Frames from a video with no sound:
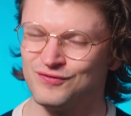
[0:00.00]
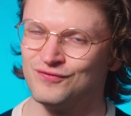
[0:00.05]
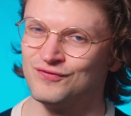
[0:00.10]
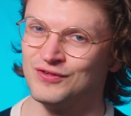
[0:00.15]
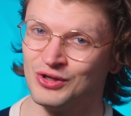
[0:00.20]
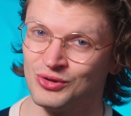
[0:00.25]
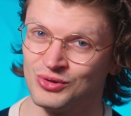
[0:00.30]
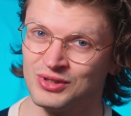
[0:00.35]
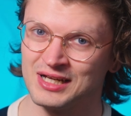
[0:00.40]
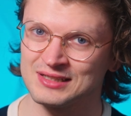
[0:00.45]

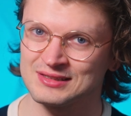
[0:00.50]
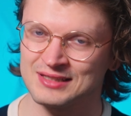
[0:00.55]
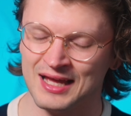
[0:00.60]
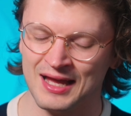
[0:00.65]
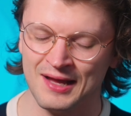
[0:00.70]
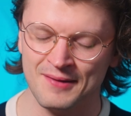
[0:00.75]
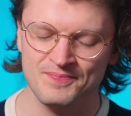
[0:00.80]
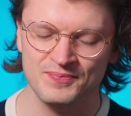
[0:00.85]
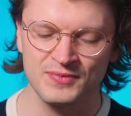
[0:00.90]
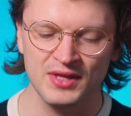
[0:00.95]
feel like
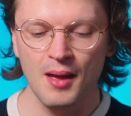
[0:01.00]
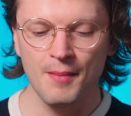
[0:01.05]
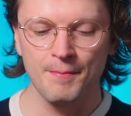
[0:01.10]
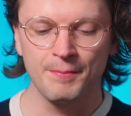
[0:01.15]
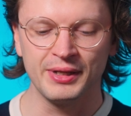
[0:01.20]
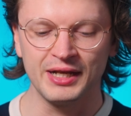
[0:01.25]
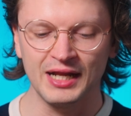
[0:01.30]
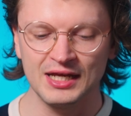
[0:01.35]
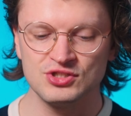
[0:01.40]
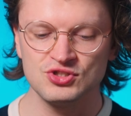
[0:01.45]
that.
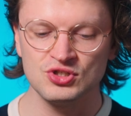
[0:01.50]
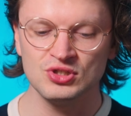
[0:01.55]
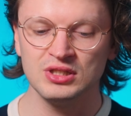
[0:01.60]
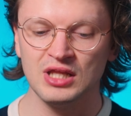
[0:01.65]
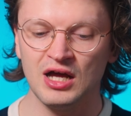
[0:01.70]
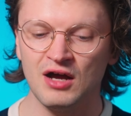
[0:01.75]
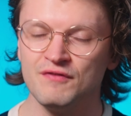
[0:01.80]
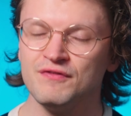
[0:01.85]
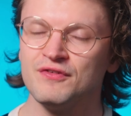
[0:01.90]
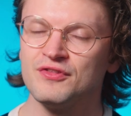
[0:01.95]
But I do
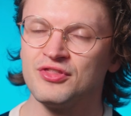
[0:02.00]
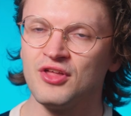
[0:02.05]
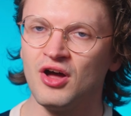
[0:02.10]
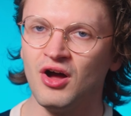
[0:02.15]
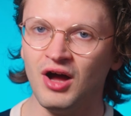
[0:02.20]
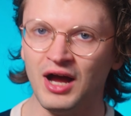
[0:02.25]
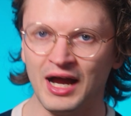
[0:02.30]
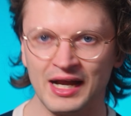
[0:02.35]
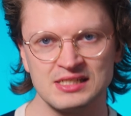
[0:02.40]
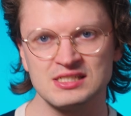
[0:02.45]
love the
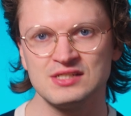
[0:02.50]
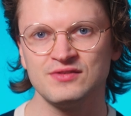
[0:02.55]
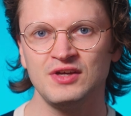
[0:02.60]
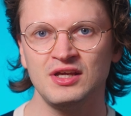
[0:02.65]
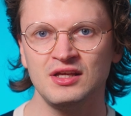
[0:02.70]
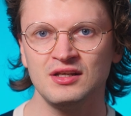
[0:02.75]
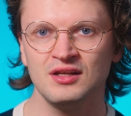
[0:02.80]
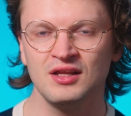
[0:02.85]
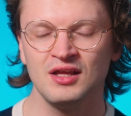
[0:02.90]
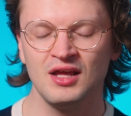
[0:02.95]
height of
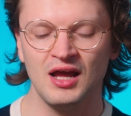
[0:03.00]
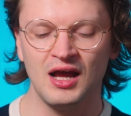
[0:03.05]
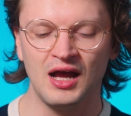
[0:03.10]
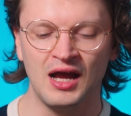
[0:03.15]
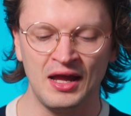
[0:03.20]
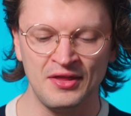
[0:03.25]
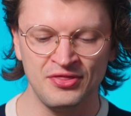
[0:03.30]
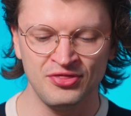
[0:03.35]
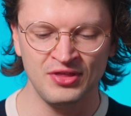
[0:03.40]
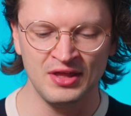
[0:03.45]
it.
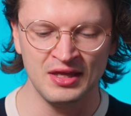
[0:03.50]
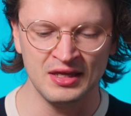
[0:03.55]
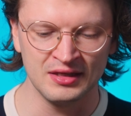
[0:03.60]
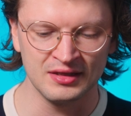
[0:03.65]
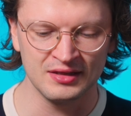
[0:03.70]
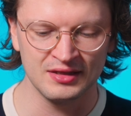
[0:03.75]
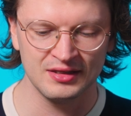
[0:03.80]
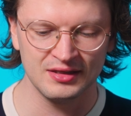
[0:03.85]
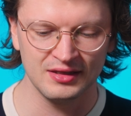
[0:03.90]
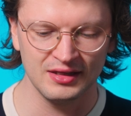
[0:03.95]
I
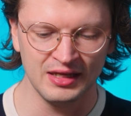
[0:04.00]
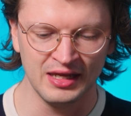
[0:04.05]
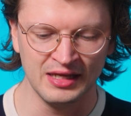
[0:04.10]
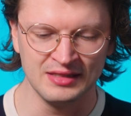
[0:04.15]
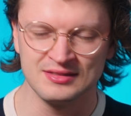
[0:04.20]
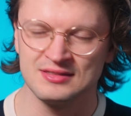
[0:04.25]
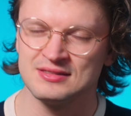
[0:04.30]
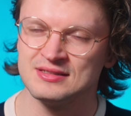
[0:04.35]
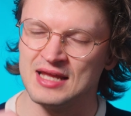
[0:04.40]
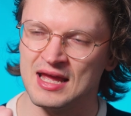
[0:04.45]
think
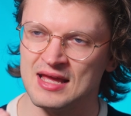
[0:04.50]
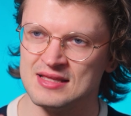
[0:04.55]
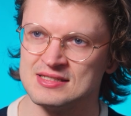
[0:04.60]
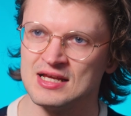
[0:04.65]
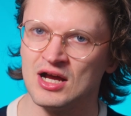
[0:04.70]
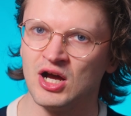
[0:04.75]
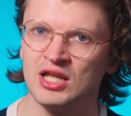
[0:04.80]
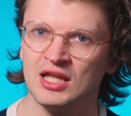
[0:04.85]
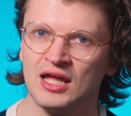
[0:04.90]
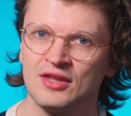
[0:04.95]
it stands
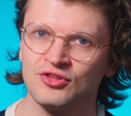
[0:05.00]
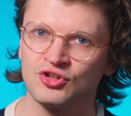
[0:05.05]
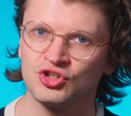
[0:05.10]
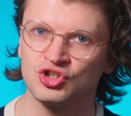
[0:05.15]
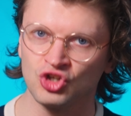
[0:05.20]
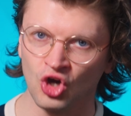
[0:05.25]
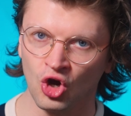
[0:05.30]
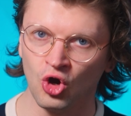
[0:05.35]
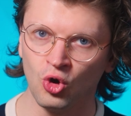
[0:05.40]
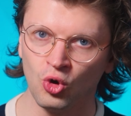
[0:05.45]
out. I like the
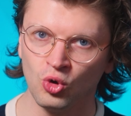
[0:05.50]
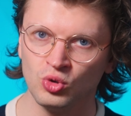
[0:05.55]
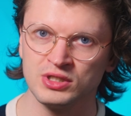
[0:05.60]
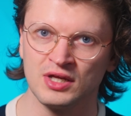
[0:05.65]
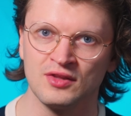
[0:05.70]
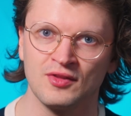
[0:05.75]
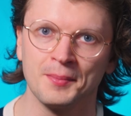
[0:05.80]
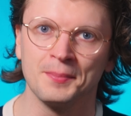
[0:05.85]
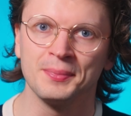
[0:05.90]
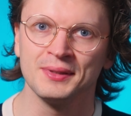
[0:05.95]
gold
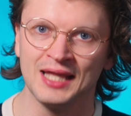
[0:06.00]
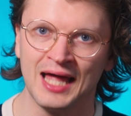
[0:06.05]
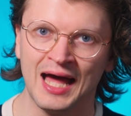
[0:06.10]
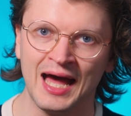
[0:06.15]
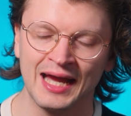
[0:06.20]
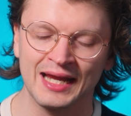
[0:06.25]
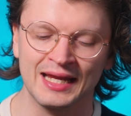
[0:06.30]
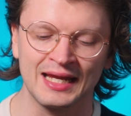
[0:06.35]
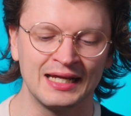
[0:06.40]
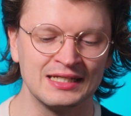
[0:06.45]
and the
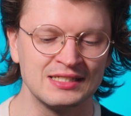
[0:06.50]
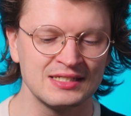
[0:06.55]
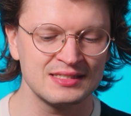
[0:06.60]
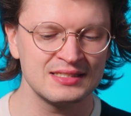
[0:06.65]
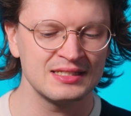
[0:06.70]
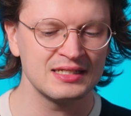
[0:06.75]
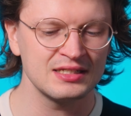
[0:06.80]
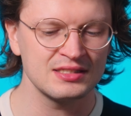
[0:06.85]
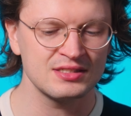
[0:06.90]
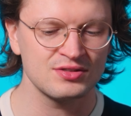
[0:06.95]
black. I just
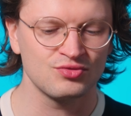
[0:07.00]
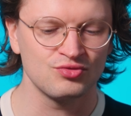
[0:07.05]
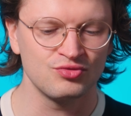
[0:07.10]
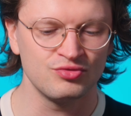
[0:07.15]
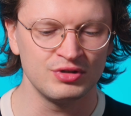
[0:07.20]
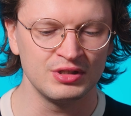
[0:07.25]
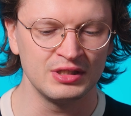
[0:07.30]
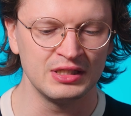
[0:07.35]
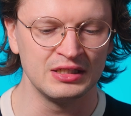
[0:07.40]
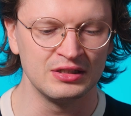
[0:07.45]
think it's a
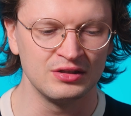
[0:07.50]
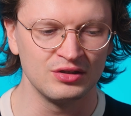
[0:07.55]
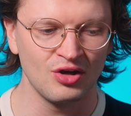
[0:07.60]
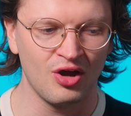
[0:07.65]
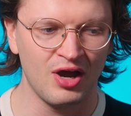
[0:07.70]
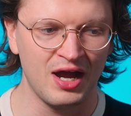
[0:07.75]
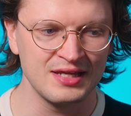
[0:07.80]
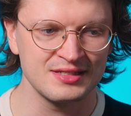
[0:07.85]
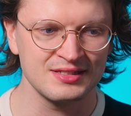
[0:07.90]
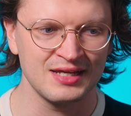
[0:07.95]
really
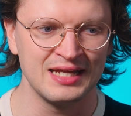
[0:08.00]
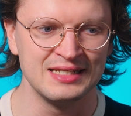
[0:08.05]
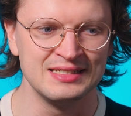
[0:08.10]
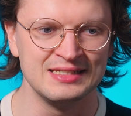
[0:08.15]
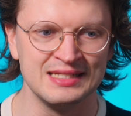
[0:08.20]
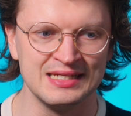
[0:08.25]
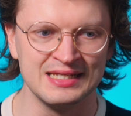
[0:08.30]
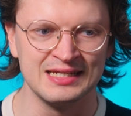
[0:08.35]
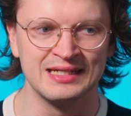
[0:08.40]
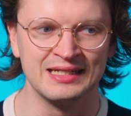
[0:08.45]
nice
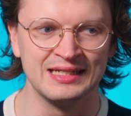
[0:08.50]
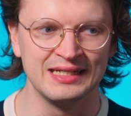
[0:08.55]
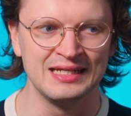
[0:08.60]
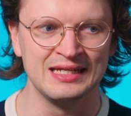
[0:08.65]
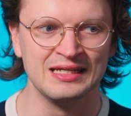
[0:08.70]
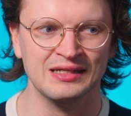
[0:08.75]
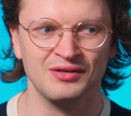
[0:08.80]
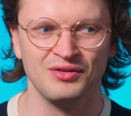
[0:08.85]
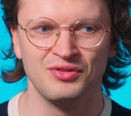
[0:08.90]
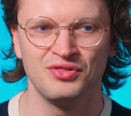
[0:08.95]
idea
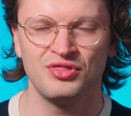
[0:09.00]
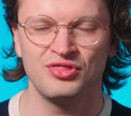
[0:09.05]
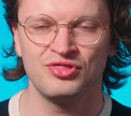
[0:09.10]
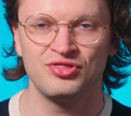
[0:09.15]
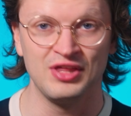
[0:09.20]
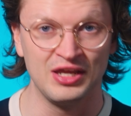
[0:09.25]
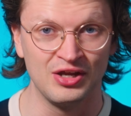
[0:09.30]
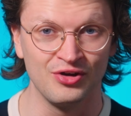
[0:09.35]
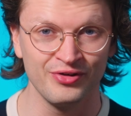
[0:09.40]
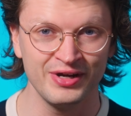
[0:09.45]
in
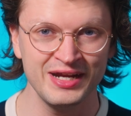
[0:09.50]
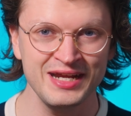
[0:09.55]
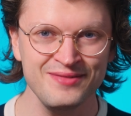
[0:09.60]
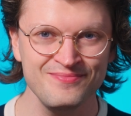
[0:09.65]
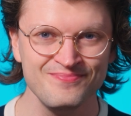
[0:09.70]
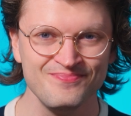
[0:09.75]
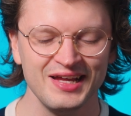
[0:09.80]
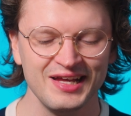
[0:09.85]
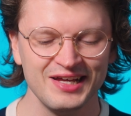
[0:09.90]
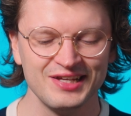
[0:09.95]
theory.
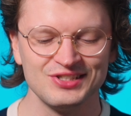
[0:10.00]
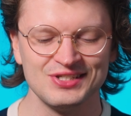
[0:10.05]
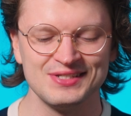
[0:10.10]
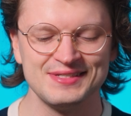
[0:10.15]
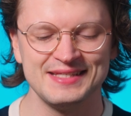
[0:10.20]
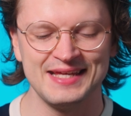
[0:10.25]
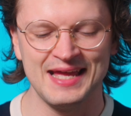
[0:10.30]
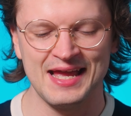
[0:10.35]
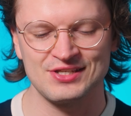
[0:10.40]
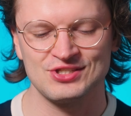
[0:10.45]

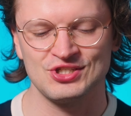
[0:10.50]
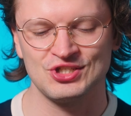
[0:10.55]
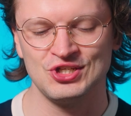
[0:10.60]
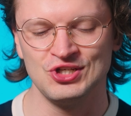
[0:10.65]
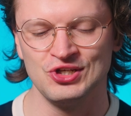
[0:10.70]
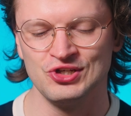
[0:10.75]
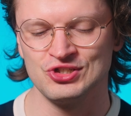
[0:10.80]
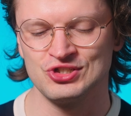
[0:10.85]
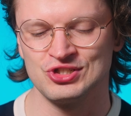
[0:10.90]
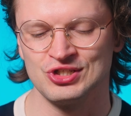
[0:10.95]
Just the
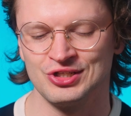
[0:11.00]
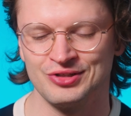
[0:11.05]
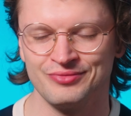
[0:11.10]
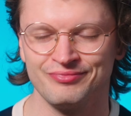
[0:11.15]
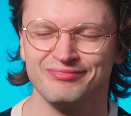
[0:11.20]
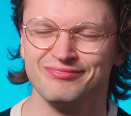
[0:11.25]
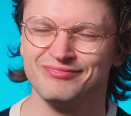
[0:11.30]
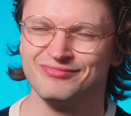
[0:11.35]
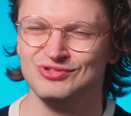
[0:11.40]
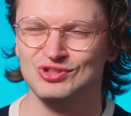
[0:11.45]

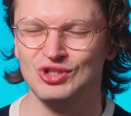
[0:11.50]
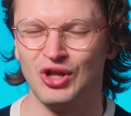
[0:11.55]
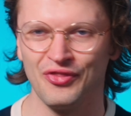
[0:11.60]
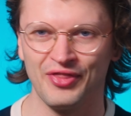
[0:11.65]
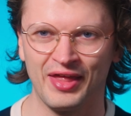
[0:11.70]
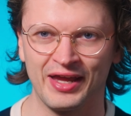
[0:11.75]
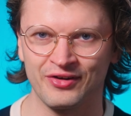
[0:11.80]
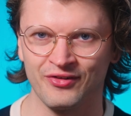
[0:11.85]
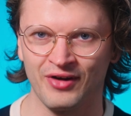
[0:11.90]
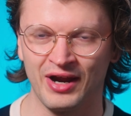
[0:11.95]
execution, not
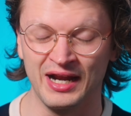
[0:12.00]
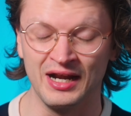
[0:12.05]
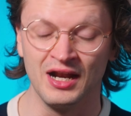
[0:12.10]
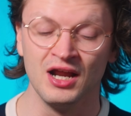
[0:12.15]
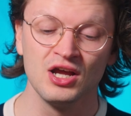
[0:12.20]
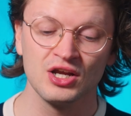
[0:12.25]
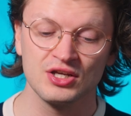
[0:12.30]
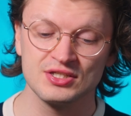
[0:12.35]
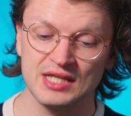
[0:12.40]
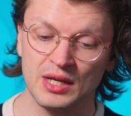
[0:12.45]
that great.
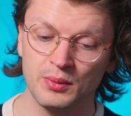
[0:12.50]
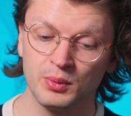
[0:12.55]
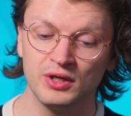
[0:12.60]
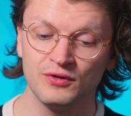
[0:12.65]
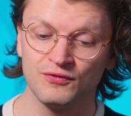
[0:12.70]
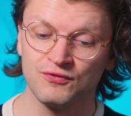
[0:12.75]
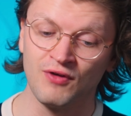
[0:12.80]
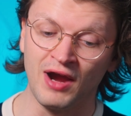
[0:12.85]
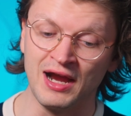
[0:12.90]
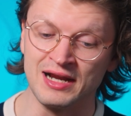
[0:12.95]
Because I would
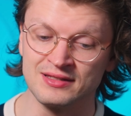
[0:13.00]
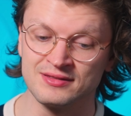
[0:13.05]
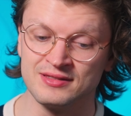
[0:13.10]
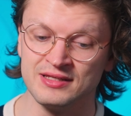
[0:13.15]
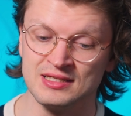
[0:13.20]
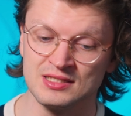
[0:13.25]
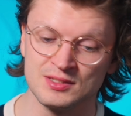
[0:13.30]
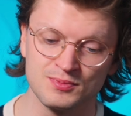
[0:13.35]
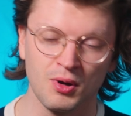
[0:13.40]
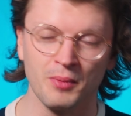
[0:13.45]
have ranked
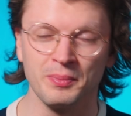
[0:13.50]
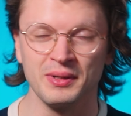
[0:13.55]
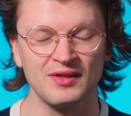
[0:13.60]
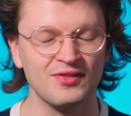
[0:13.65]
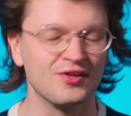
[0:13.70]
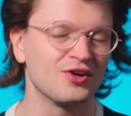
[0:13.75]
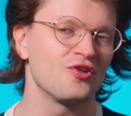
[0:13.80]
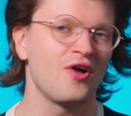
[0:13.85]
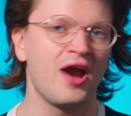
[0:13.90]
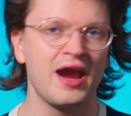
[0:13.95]
this probably
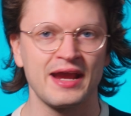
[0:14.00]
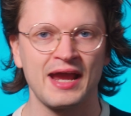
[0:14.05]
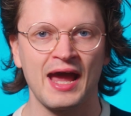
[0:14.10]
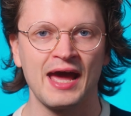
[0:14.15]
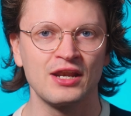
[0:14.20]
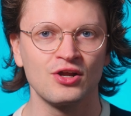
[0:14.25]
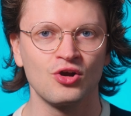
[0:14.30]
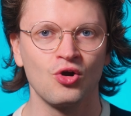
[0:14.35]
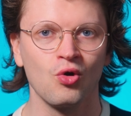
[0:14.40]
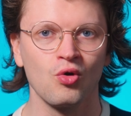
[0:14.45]
in the great
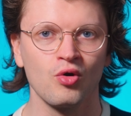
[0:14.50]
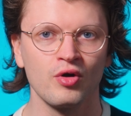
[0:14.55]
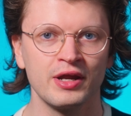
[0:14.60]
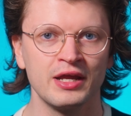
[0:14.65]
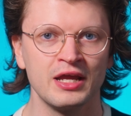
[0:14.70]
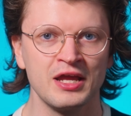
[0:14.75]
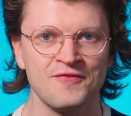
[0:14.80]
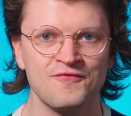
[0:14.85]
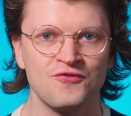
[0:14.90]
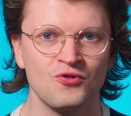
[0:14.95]

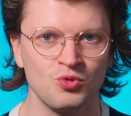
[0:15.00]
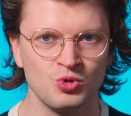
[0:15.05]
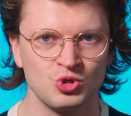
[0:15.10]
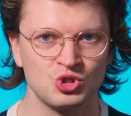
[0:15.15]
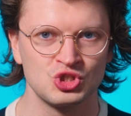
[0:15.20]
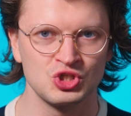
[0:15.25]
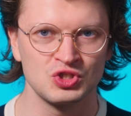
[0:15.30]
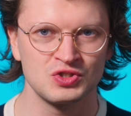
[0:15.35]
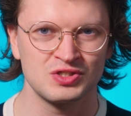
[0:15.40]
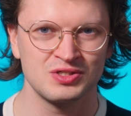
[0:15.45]
category if it
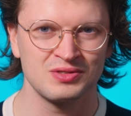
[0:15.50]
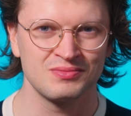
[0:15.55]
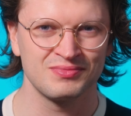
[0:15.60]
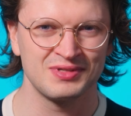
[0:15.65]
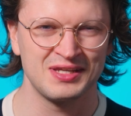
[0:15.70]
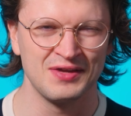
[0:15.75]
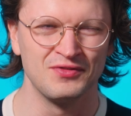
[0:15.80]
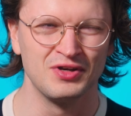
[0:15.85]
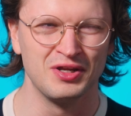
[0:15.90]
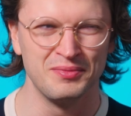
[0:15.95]
was just
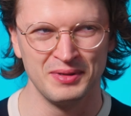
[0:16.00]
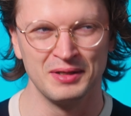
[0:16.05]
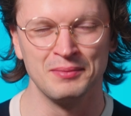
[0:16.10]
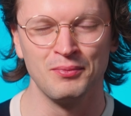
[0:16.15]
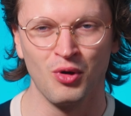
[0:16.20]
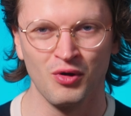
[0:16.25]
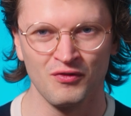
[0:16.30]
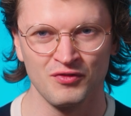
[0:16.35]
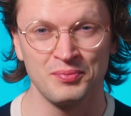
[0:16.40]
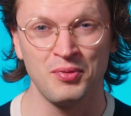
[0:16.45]
given a bit
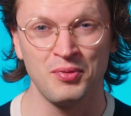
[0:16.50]
more of a